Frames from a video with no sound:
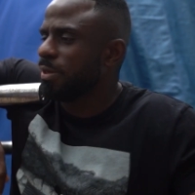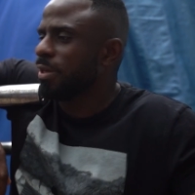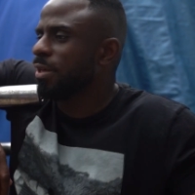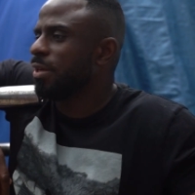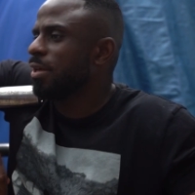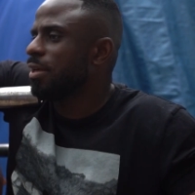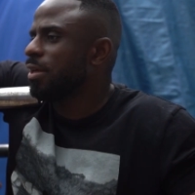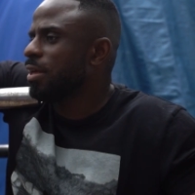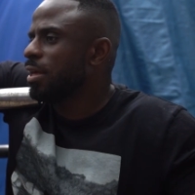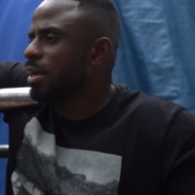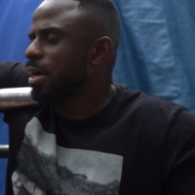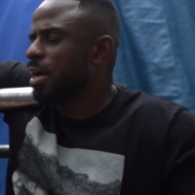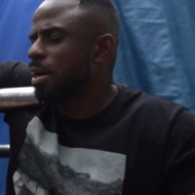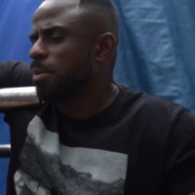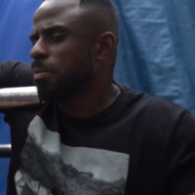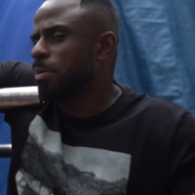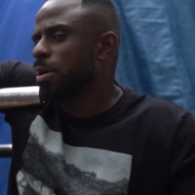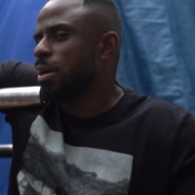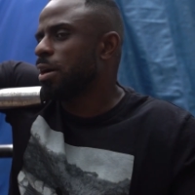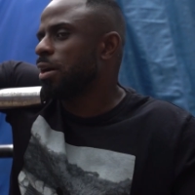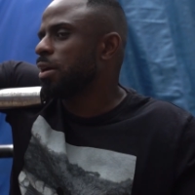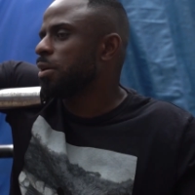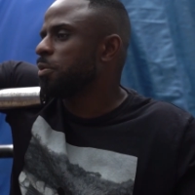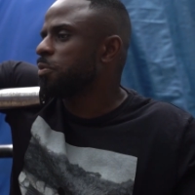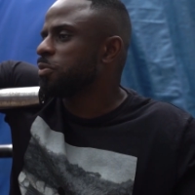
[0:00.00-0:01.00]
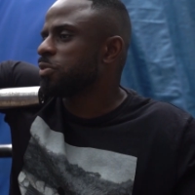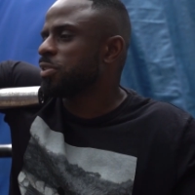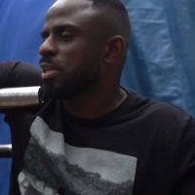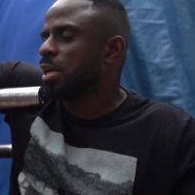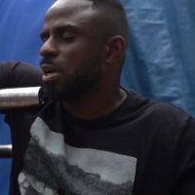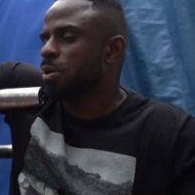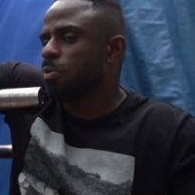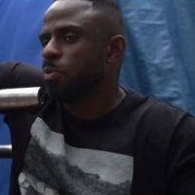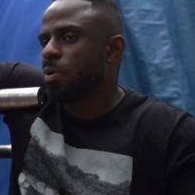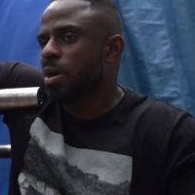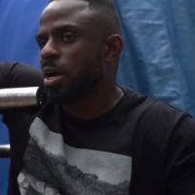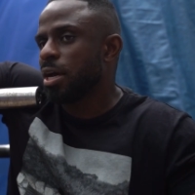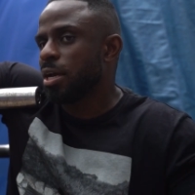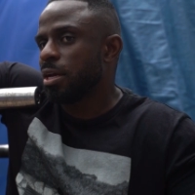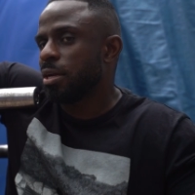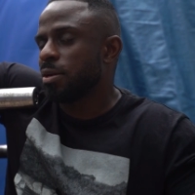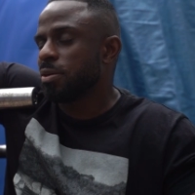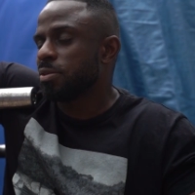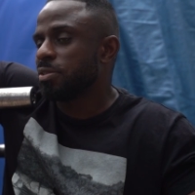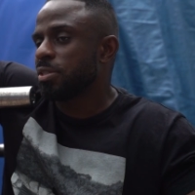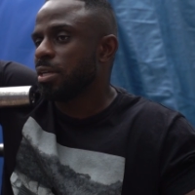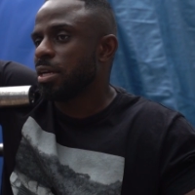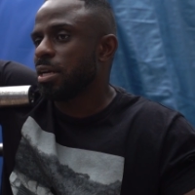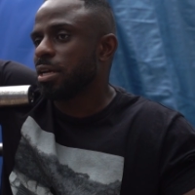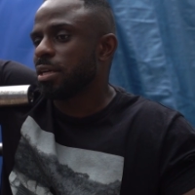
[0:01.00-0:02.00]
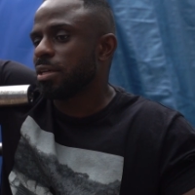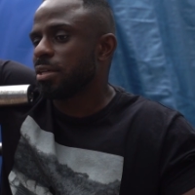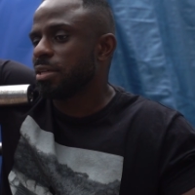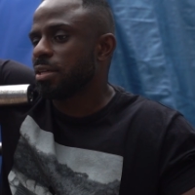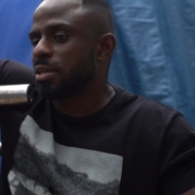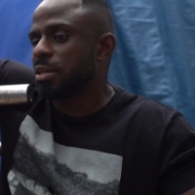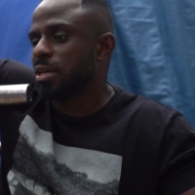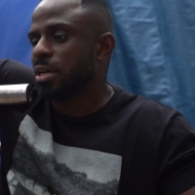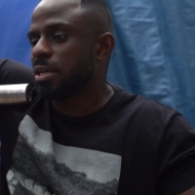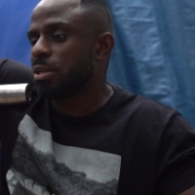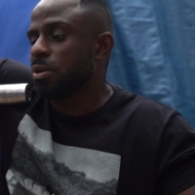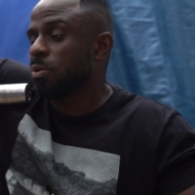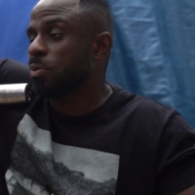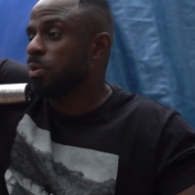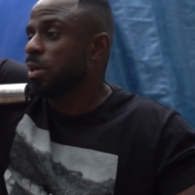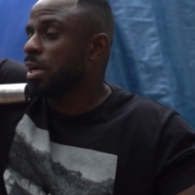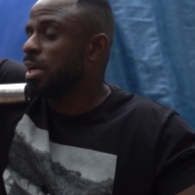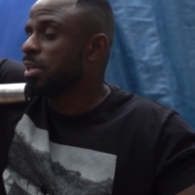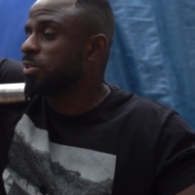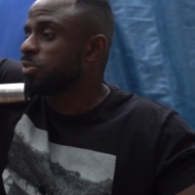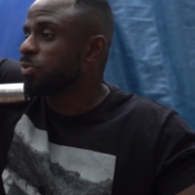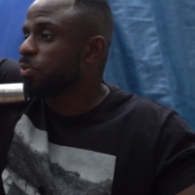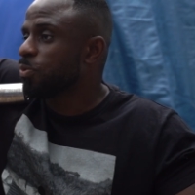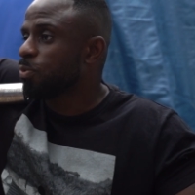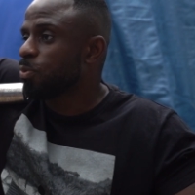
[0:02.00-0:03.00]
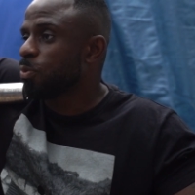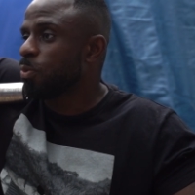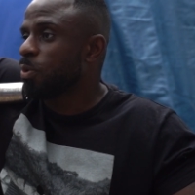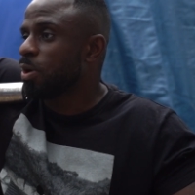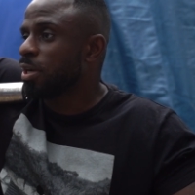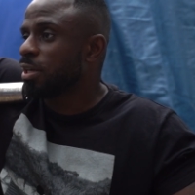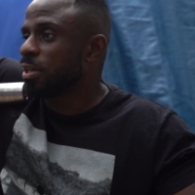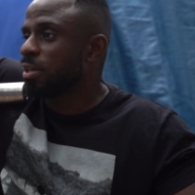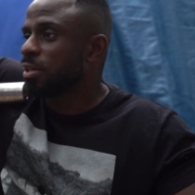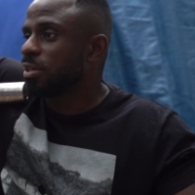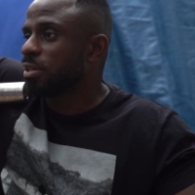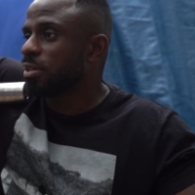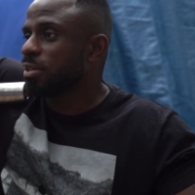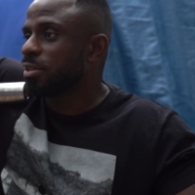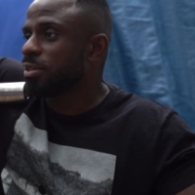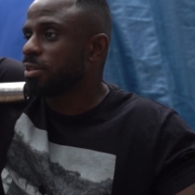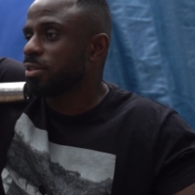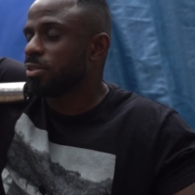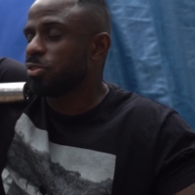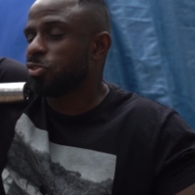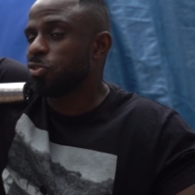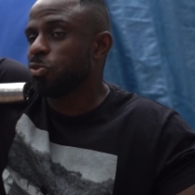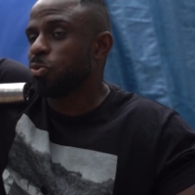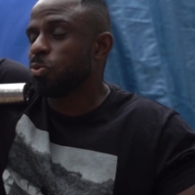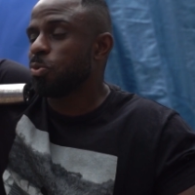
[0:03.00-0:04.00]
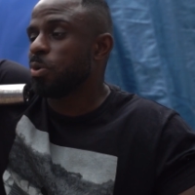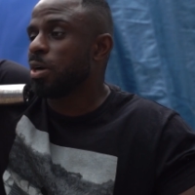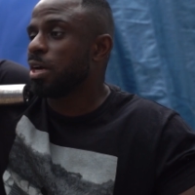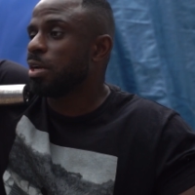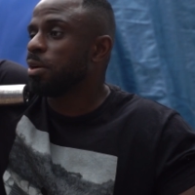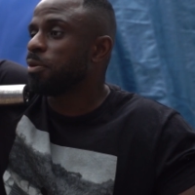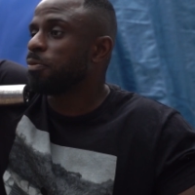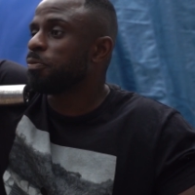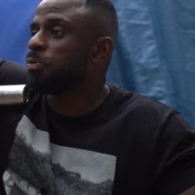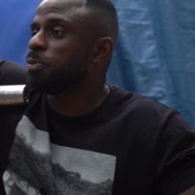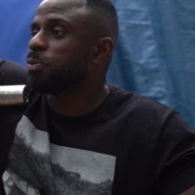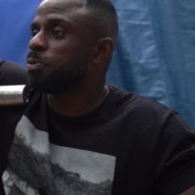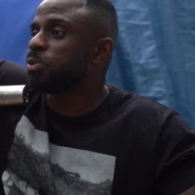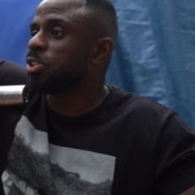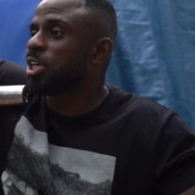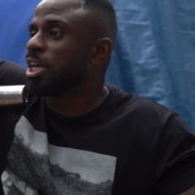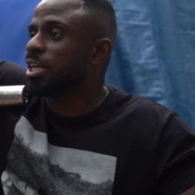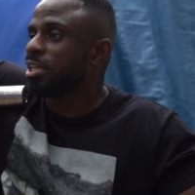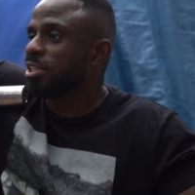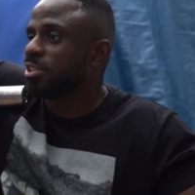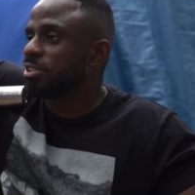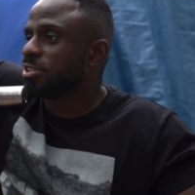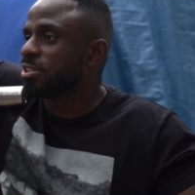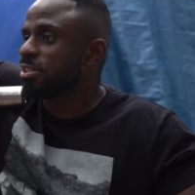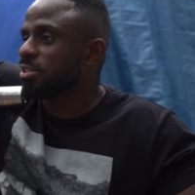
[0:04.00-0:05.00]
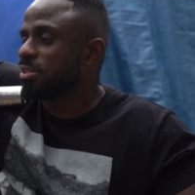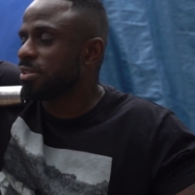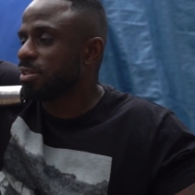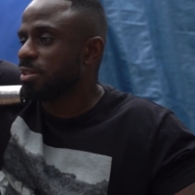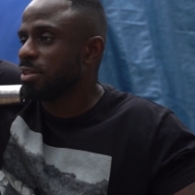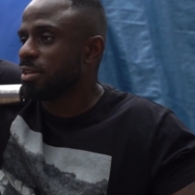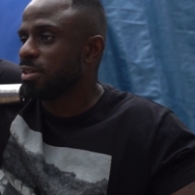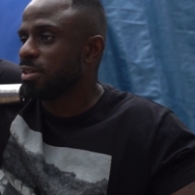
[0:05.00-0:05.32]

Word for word: Mm. And my auntie was like, why? And I was like, I don't like school, one. Mm-hmm. Two, I don't feel challenged.